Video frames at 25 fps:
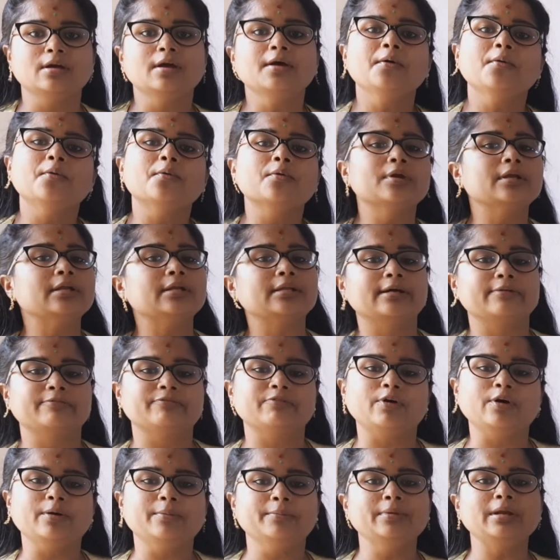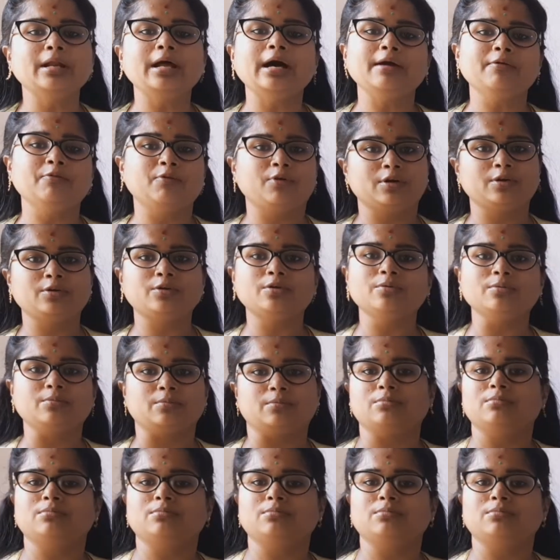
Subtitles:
Only the formula I want to